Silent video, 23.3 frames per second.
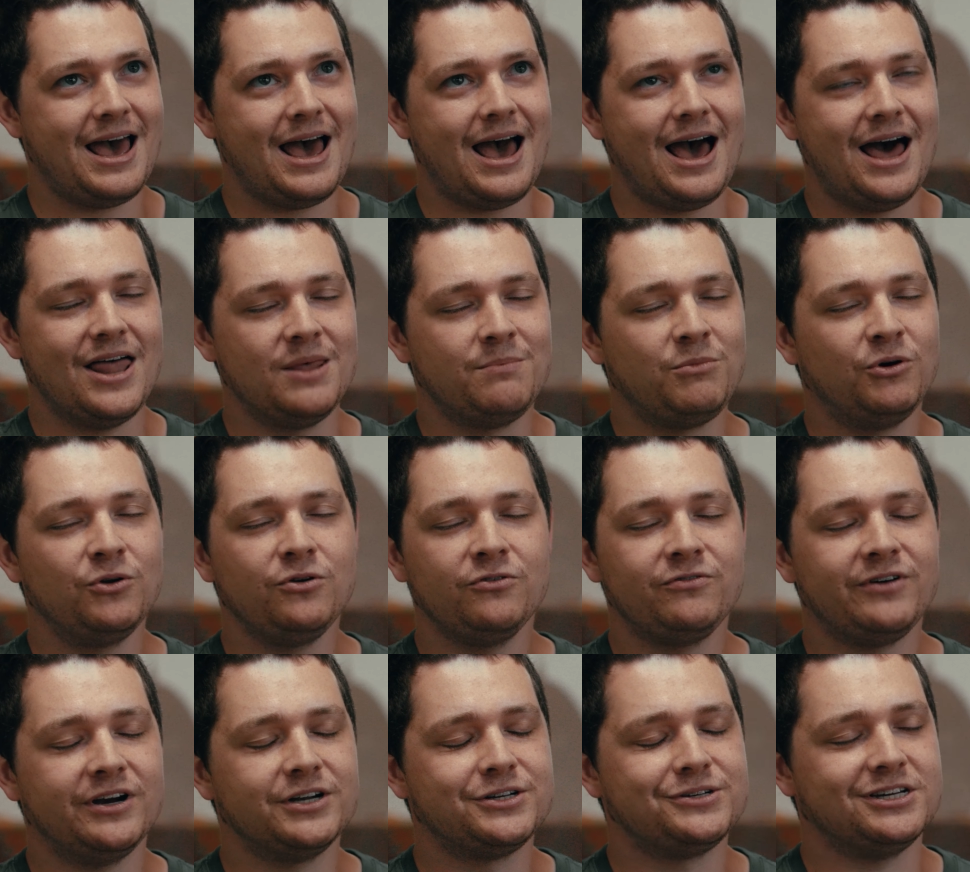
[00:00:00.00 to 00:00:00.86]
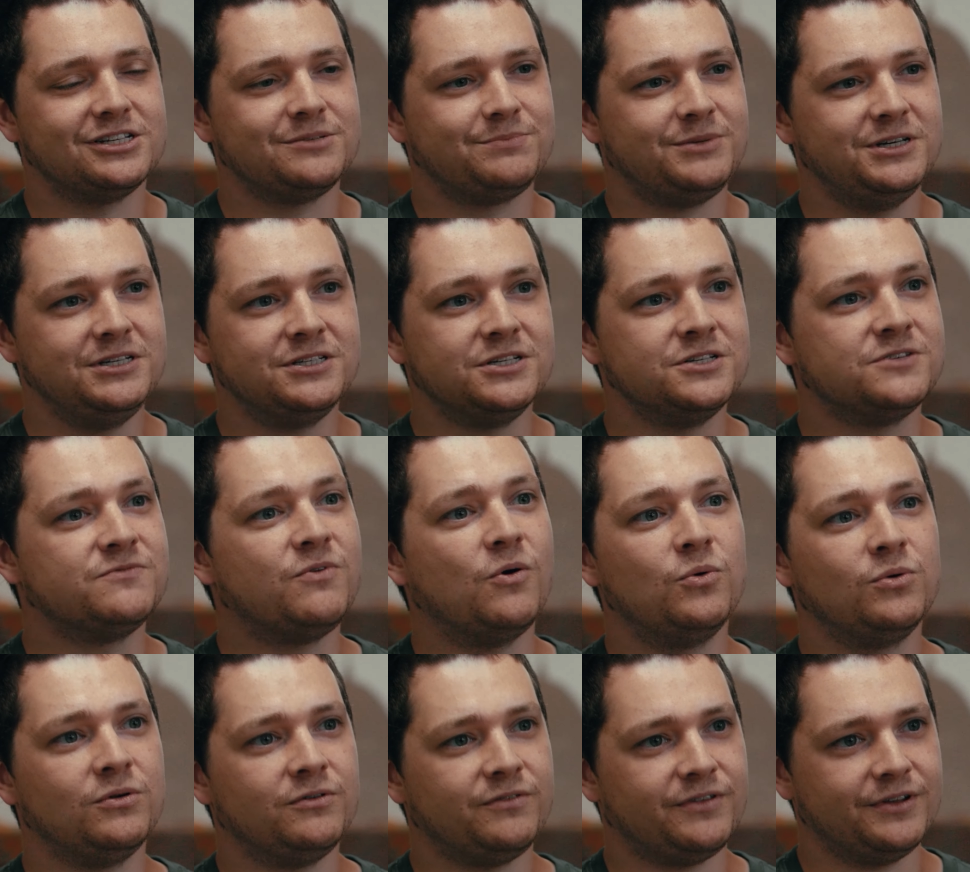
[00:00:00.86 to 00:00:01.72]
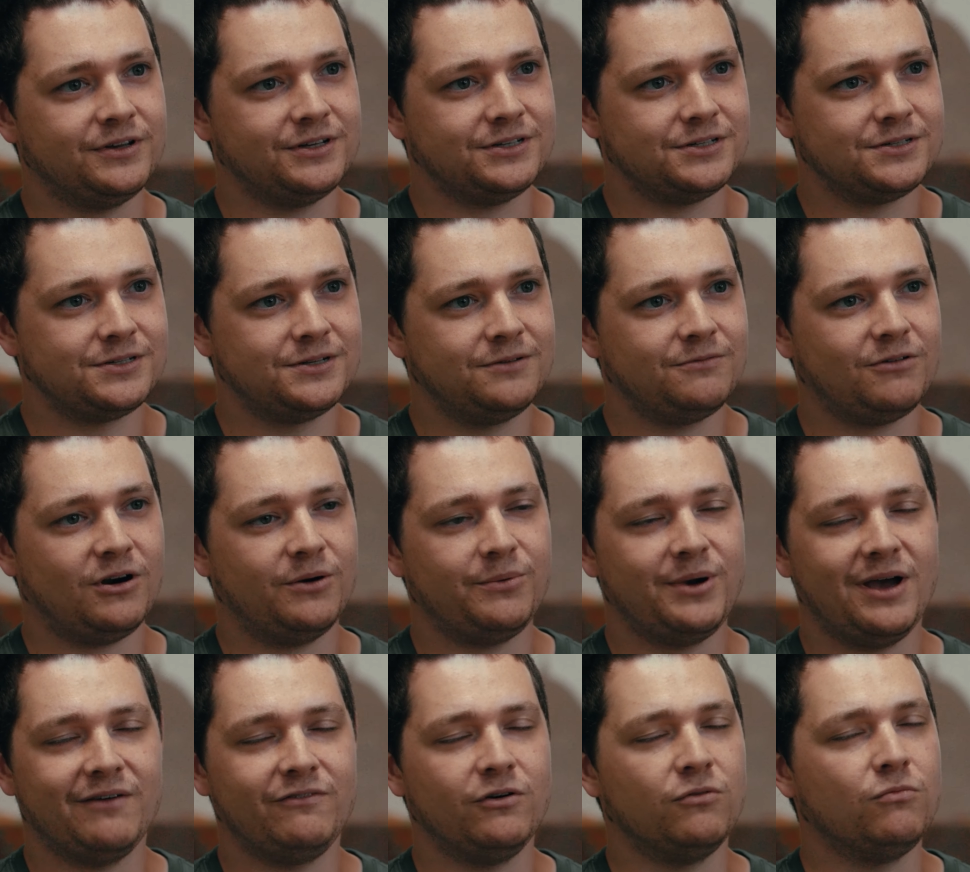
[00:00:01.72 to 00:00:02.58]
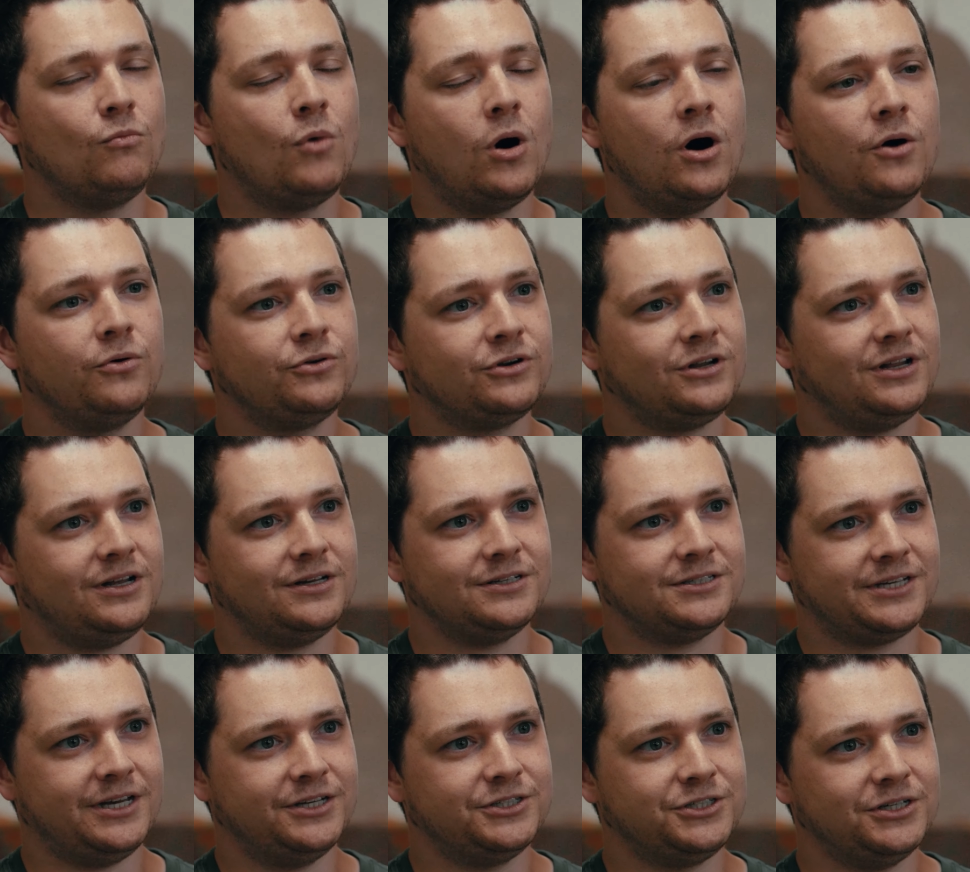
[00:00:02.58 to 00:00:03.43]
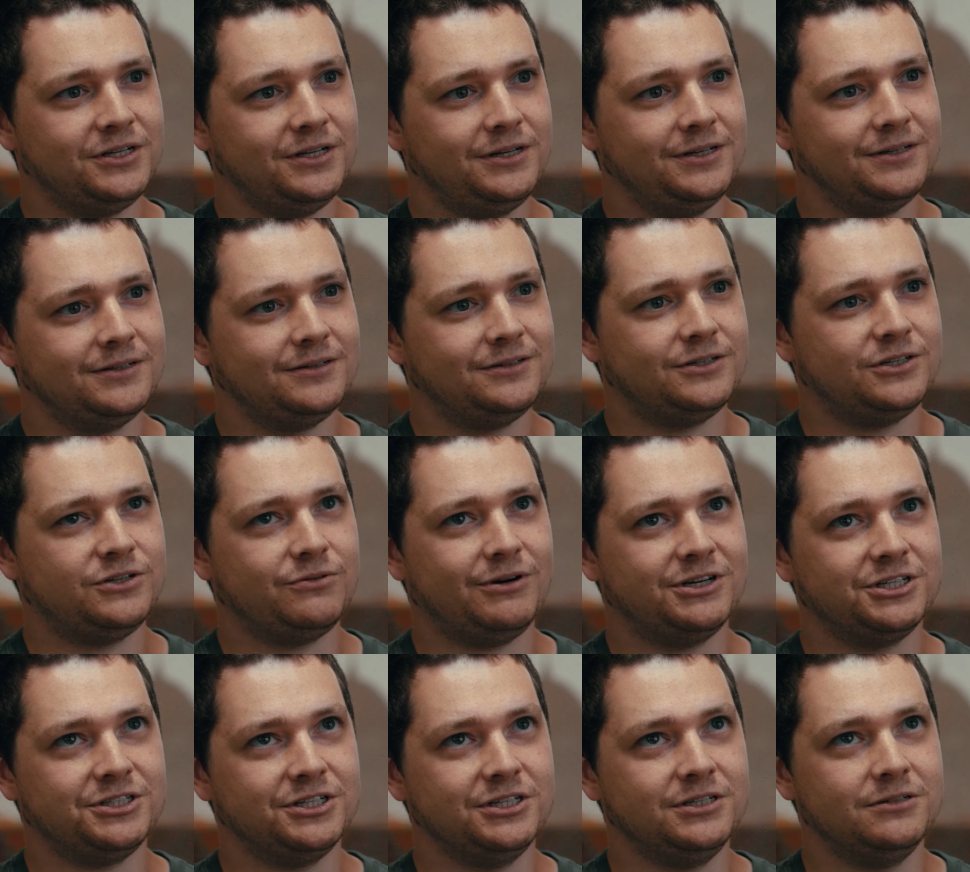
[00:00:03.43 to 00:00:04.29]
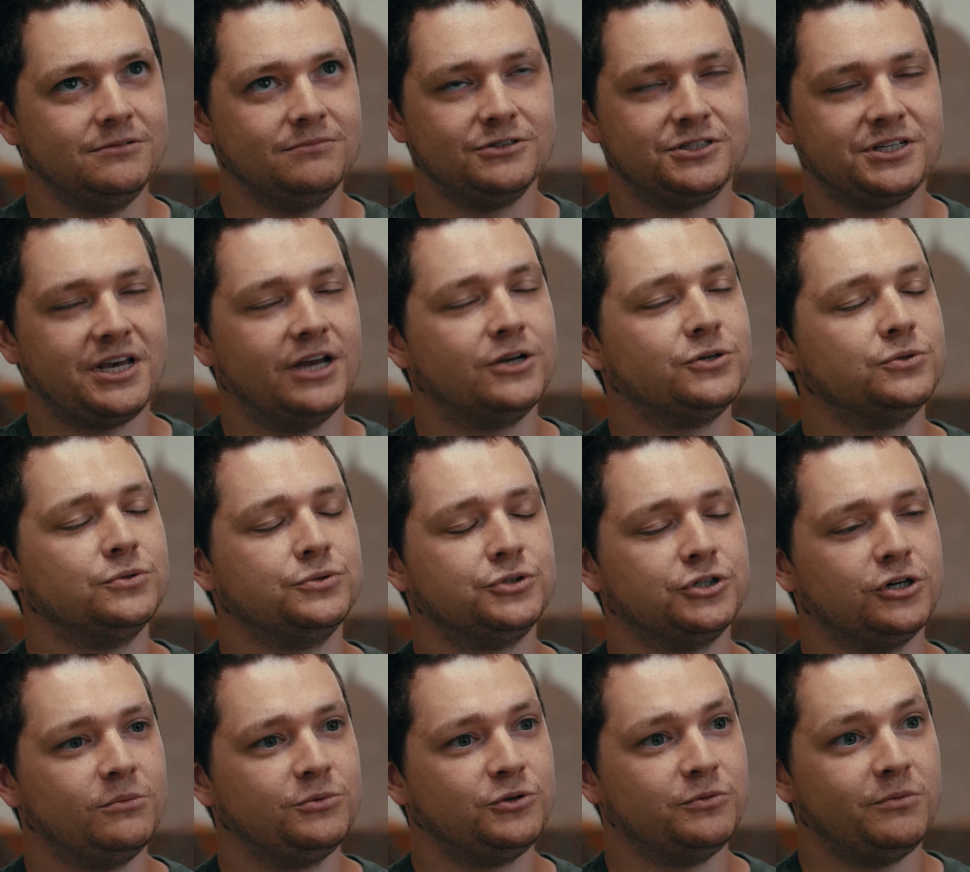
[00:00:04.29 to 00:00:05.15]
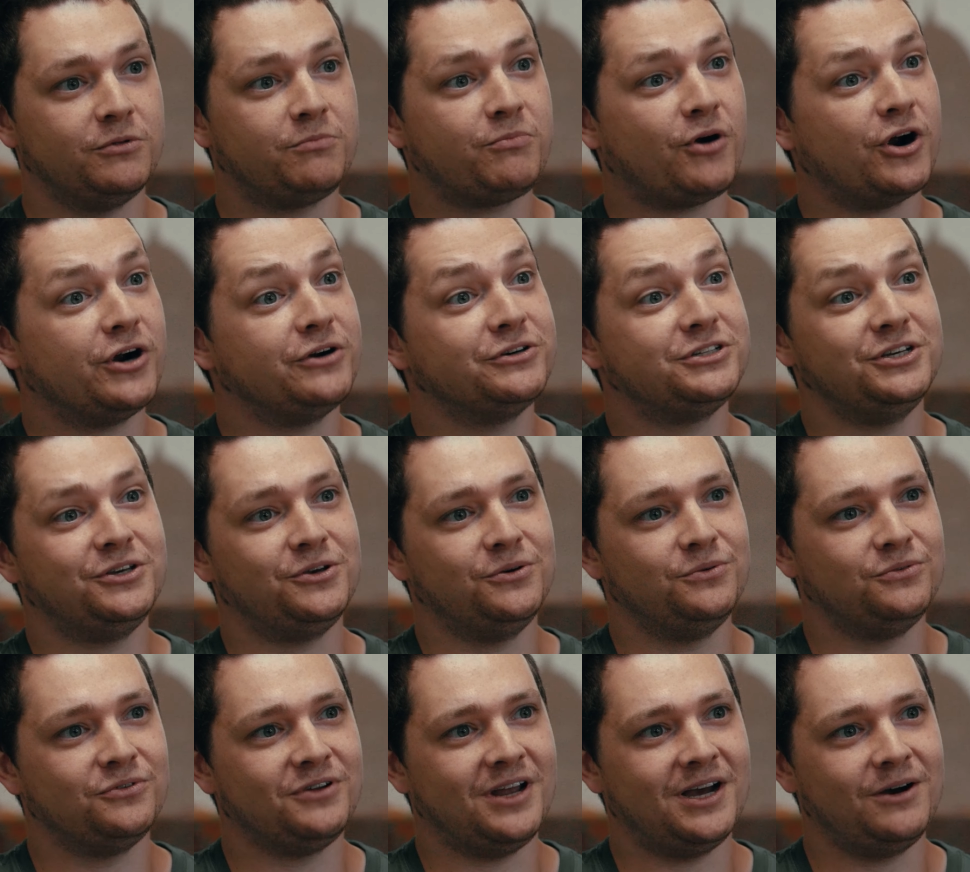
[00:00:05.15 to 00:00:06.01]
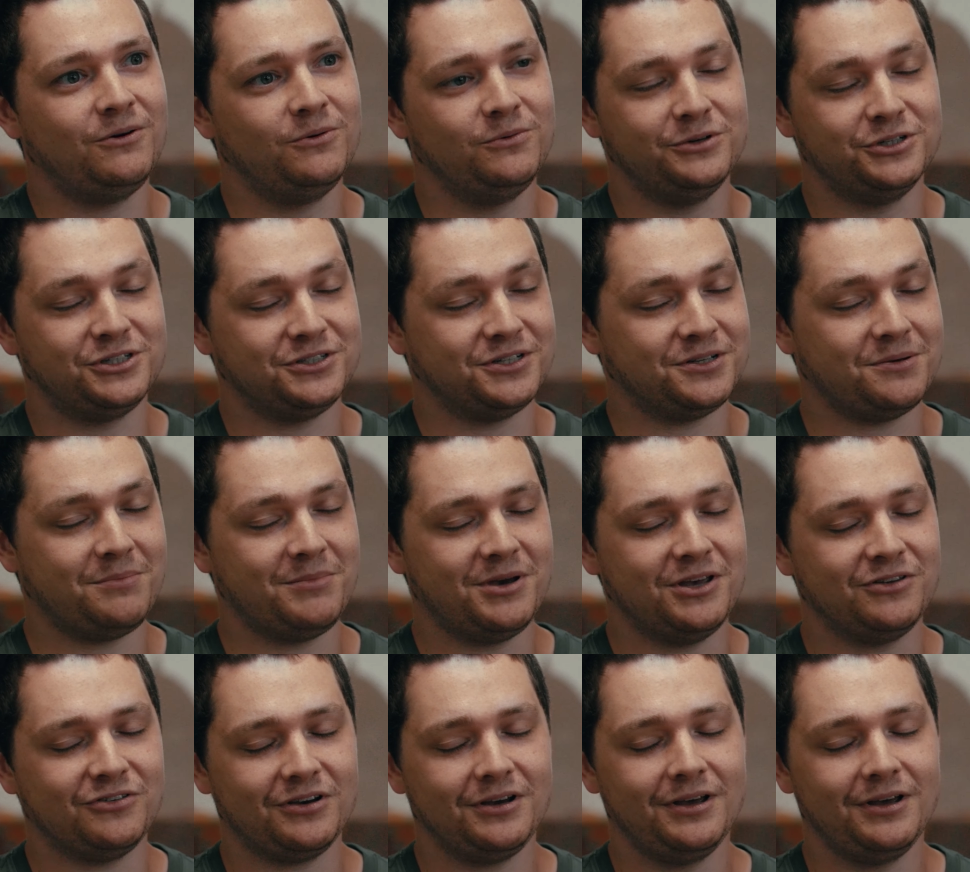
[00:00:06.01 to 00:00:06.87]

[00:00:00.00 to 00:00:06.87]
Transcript: And the model factory has pieces for all of this. Right? We have a world-class scheduler to actually schedule jobs with priority queues now, which is amazing.